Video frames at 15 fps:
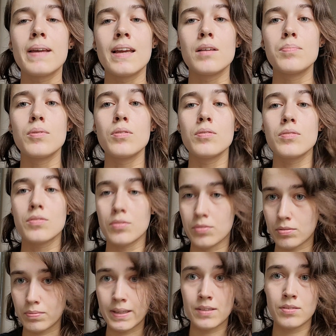be able to
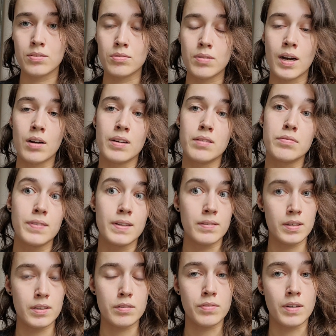switch to our inferior